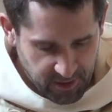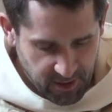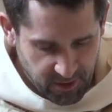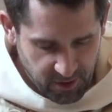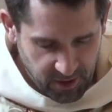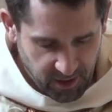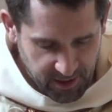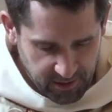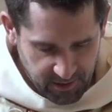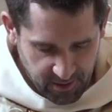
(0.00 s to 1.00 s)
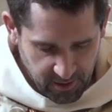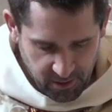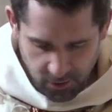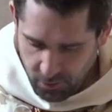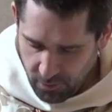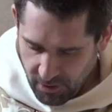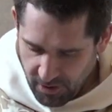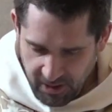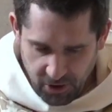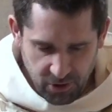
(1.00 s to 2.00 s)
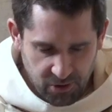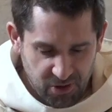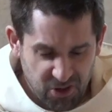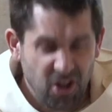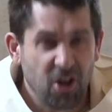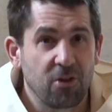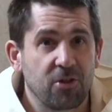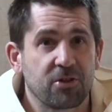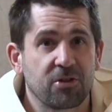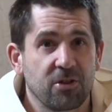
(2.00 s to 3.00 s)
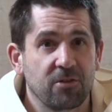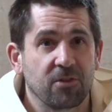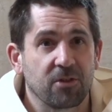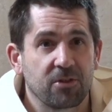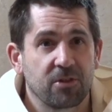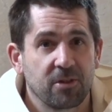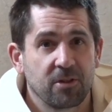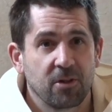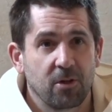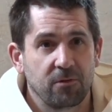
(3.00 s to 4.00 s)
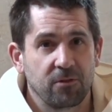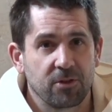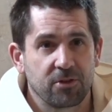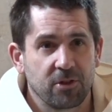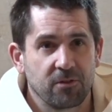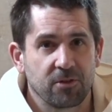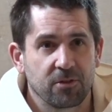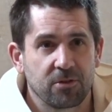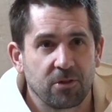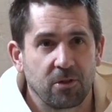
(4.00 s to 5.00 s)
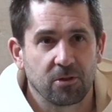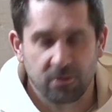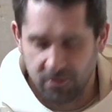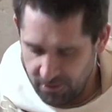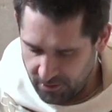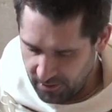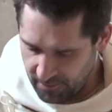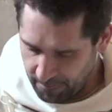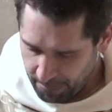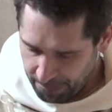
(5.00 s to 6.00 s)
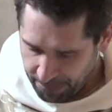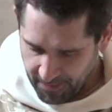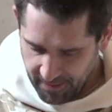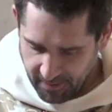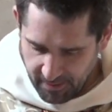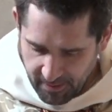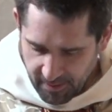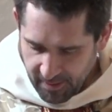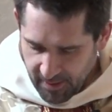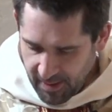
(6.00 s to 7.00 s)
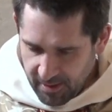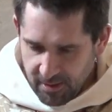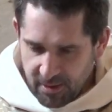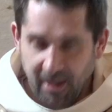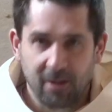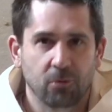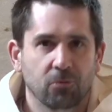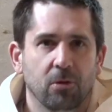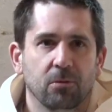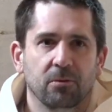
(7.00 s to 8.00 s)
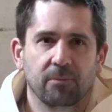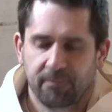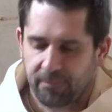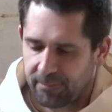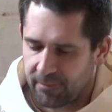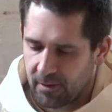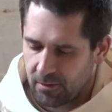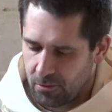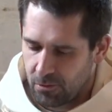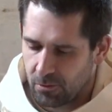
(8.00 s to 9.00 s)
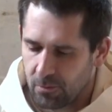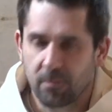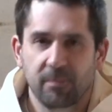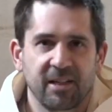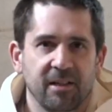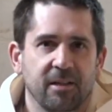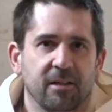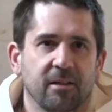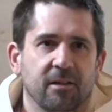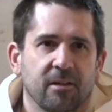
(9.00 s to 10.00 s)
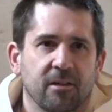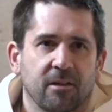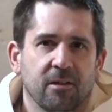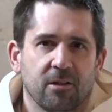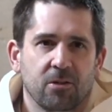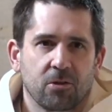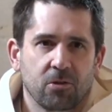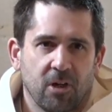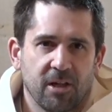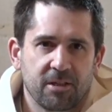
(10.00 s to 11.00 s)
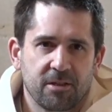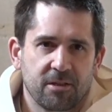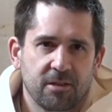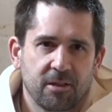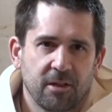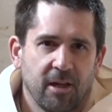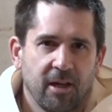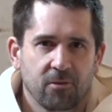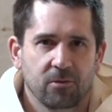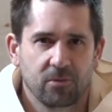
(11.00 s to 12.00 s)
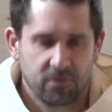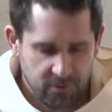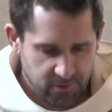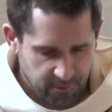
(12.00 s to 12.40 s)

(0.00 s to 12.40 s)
the light to the nations, the servant of the servant songs. It is our role to be Christ's heralds.